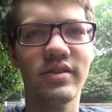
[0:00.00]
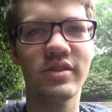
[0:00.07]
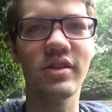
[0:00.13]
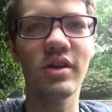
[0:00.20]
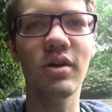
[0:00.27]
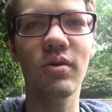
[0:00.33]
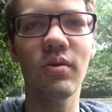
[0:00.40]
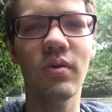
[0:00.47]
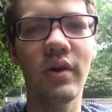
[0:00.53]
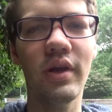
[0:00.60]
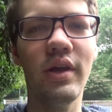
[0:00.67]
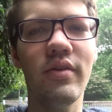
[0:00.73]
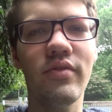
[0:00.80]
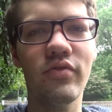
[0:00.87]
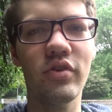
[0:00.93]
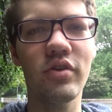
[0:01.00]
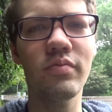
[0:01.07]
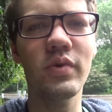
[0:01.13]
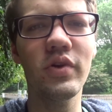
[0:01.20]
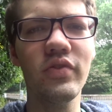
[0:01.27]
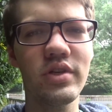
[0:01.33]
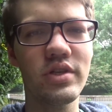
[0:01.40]
So if you're
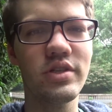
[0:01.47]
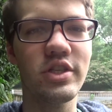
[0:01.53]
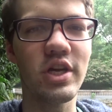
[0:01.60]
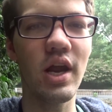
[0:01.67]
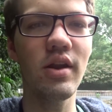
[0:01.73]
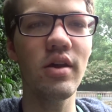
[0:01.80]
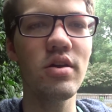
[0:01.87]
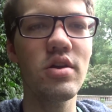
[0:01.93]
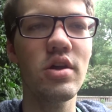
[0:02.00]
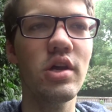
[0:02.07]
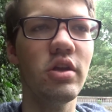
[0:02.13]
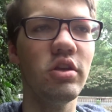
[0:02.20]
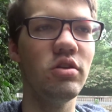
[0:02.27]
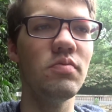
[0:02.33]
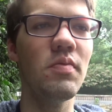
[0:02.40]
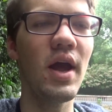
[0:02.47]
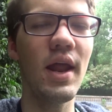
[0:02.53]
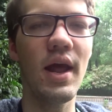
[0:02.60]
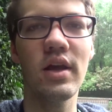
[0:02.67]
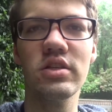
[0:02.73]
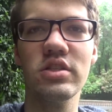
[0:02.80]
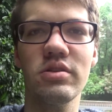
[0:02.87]
moving to China, you might
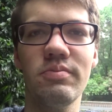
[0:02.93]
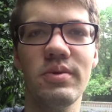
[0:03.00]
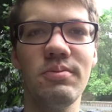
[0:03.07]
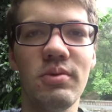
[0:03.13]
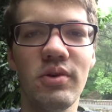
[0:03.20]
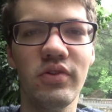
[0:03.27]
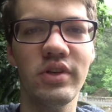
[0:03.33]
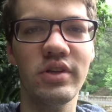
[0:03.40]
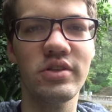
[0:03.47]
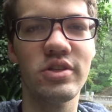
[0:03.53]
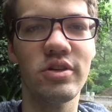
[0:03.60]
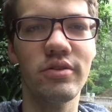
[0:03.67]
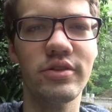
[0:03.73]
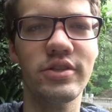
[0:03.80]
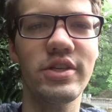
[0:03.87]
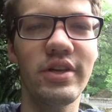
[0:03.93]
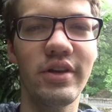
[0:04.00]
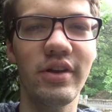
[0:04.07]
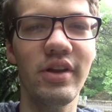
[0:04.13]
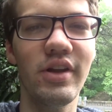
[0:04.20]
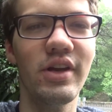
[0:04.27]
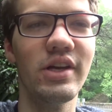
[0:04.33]
actually be moving to Chongqing,
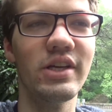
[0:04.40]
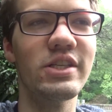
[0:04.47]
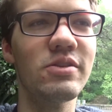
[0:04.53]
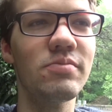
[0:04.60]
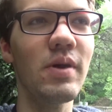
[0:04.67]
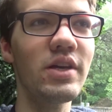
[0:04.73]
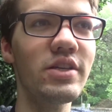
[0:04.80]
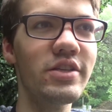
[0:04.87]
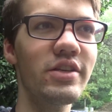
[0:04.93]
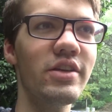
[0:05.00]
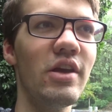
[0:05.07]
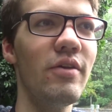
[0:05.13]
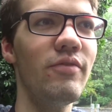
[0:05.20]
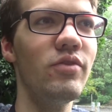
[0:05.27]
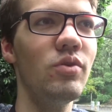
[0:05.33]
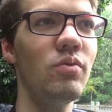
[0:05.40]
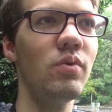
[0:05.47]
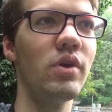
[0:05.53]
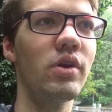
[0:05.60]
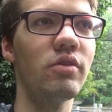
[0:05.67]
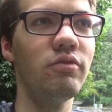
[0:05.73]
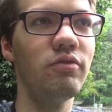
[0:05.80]
especially if you
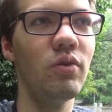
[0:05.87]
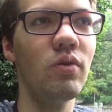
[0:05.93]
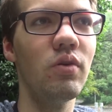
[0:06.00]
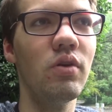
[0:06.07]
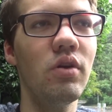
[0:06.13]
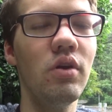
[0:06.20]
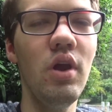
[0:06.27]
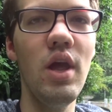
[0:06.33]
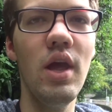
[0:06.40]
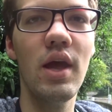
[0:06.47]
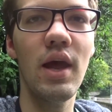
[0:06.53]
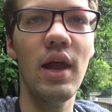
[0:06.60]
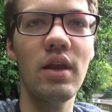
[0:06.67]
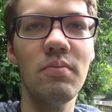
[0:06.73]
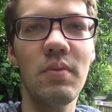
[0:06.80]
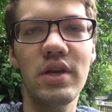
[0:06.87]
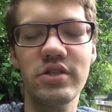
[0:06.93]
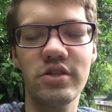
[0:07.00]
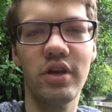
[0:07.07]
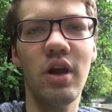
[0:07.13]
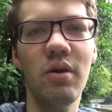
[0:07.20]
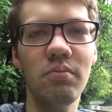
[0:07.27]
work for any
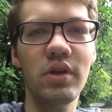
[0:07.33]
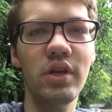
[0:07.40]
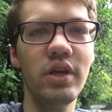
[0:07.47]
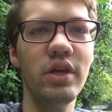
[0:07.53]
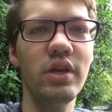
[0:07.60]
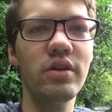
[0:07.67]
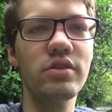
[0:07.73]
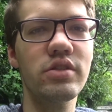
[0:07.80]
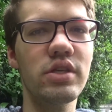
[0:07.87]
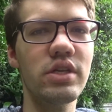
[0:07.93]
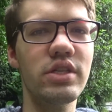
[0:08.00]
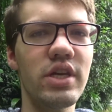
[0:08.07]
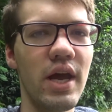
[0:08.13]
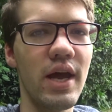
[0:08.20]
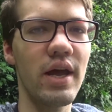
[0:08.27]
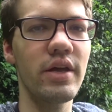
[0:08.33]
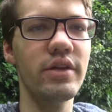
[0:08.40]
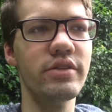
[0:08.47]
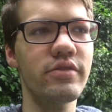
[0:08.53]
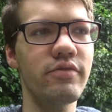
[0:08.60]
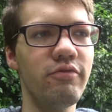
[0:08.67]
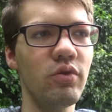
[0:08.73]
major company here, such
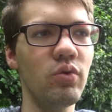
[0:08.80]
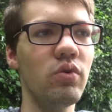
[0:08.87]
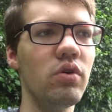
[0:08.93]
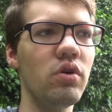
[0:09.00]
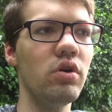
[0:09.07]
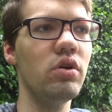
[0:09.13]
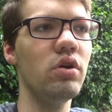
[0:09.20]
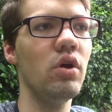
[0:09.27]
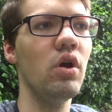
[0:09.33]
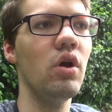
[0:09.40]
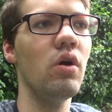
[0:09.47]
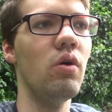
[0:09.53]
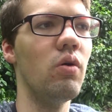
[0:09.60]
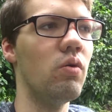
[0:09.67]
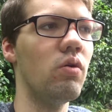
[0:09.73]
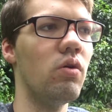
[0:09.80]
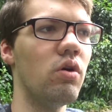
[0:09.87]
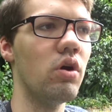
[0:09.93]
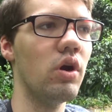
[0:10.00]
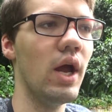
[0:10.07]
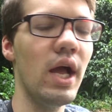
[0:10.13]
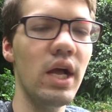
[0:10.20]
as Ford
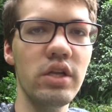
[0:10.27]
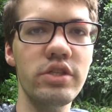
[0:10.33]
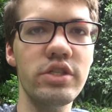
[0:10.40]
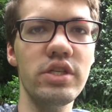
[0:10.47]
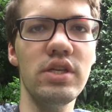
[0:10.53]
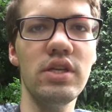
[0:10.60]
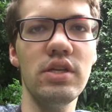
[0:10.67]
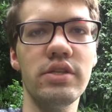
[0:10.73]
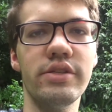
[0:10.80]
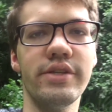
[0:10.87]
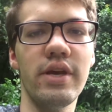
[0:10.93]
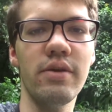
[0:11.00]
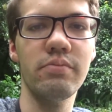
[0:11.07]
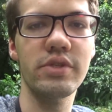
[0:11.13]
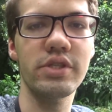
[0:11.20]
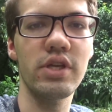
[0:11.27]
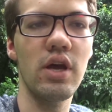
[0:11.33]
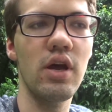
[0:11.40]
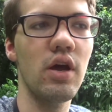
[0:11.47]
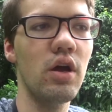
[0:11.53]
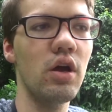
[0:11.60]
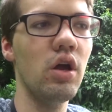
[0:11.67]
or LG,
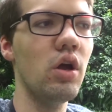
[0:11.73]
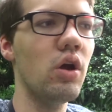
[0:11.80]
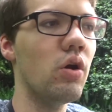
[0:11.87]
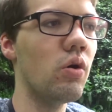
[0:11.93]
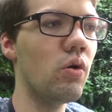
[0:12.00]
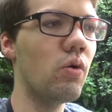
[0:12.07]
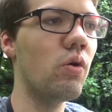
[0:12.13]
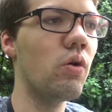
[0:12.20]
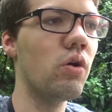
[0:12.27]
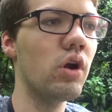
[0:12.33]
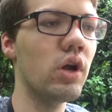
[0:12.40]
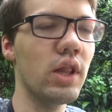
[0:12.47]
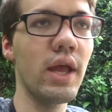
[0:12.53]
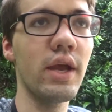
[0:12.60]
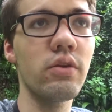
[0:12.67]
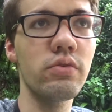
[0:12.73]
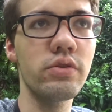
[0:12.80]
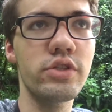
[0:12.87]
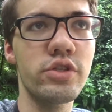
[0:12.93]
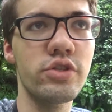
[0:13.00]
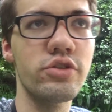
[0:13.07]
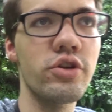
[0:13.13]
Samsung, or a
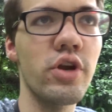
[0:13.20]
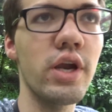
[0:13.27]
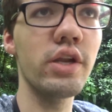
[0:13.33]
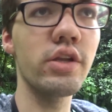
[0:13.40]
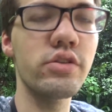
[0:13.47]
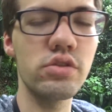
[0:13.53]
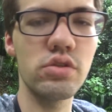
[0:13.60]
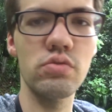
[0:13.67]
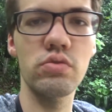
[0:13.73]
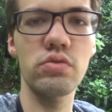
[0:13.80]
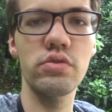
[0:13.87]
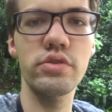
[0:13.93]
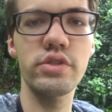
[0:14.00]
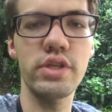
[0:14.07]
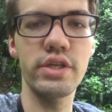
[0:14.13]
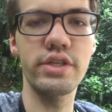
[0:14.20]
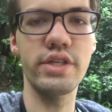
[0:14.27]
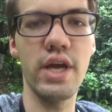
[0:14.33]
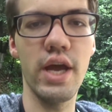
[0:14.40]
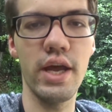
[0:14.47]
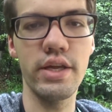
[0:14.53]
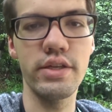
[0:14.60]
language training school such
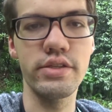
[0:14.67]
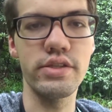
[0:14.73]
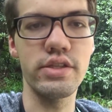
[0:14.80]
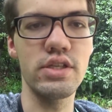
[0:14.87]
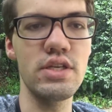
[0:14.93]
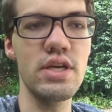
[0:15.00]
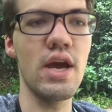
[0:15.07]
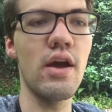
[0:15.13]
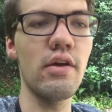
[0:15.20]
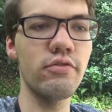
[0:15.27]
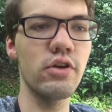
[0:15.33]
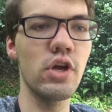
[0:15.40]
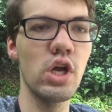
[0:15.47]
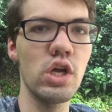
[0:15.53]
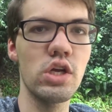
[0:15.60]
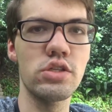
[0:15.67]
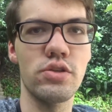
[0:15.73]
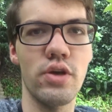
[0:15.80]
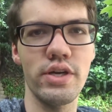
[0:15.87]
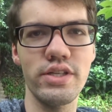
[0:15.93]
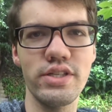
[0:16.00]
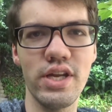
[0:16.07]
as EF.
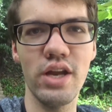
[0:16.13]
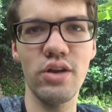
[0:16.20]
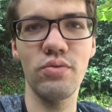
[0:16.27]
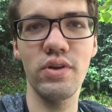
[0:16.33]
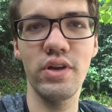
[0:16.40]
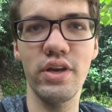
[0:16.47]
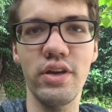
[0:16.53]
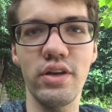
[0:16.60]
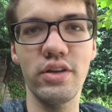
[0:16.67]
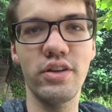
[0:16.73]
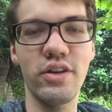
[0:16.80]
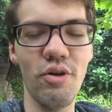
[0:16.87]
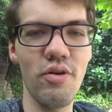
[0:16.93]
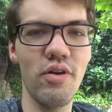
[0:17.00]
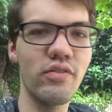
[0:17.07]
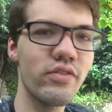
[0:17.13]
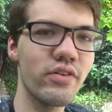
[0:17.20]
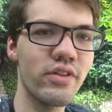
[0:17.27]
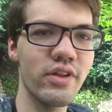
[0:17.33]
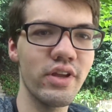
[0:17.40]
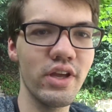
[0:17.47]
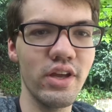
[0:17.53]
So I just kind of want to go over
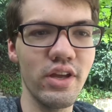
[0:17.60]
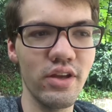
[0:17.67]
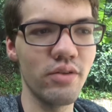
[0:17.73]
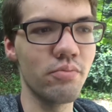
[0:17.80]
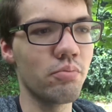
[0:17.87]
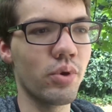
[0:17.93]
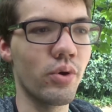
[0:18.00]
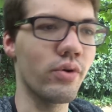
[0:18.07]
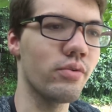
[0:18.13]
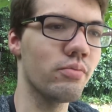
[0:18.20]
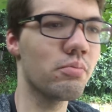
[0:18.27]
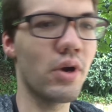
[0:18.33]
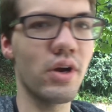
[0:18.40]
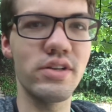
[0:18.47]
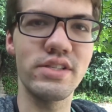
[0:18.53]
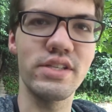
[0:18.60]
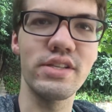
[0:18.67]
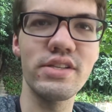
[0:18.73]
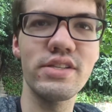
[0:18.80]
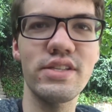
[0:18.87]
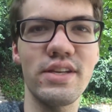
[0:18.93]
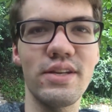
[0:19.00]
the important parts of
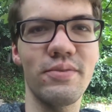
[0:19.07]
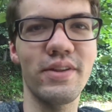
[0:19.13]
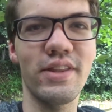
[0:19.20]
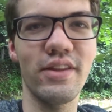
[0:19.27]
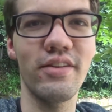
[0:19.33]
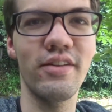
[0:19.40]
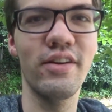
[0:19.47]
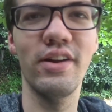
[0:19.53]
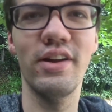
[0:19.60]
the city with you.